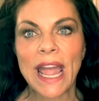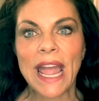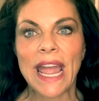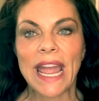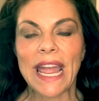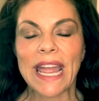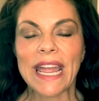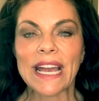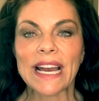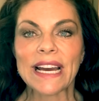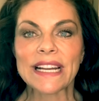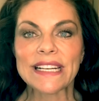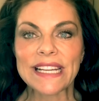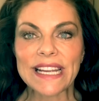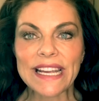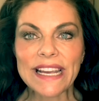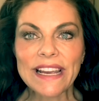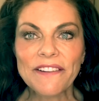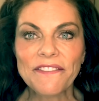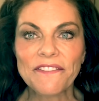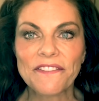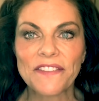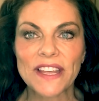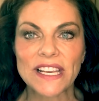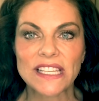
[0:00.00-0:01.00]
And
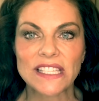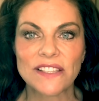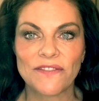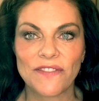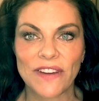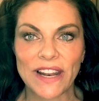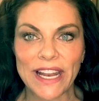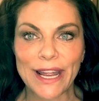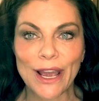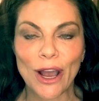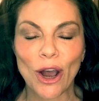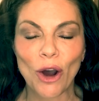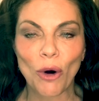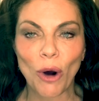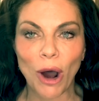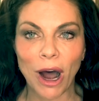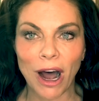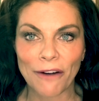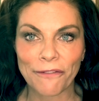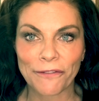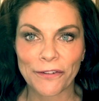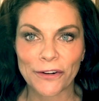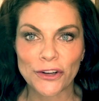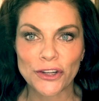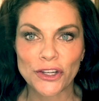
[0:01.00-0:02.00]
if this video
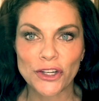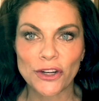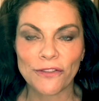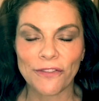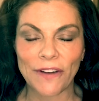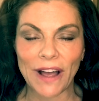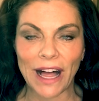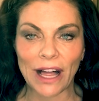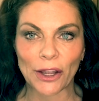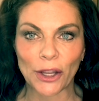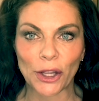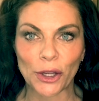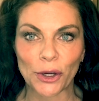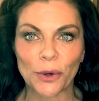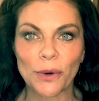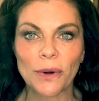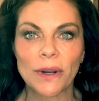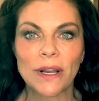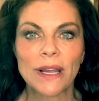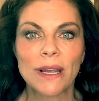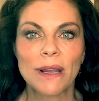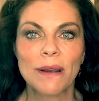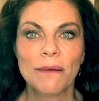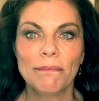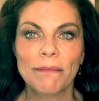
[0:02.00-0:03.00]
offers you value,
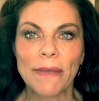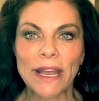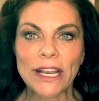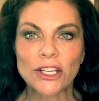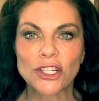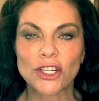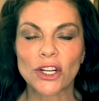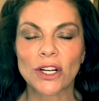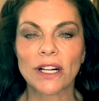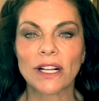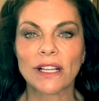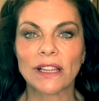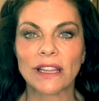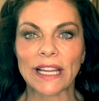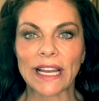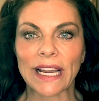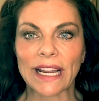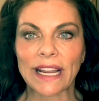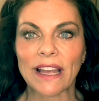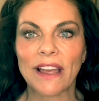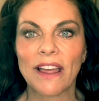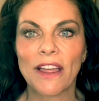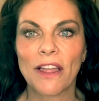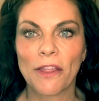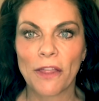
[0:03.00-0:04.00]
make sure to click
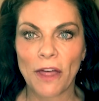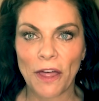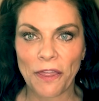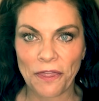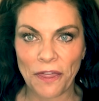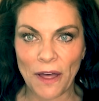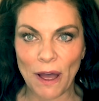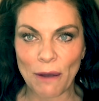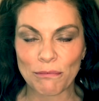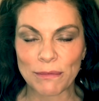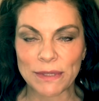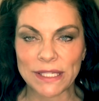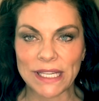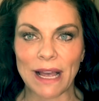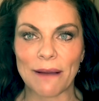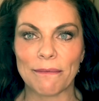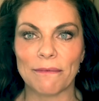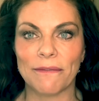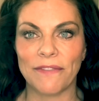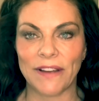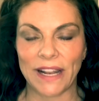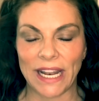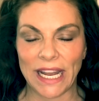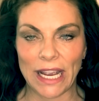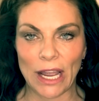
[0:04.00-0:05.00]
the thumbs up
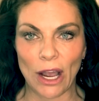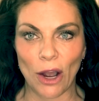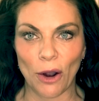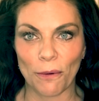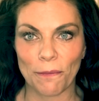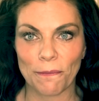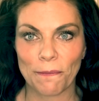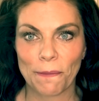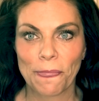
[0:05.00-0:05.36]
video.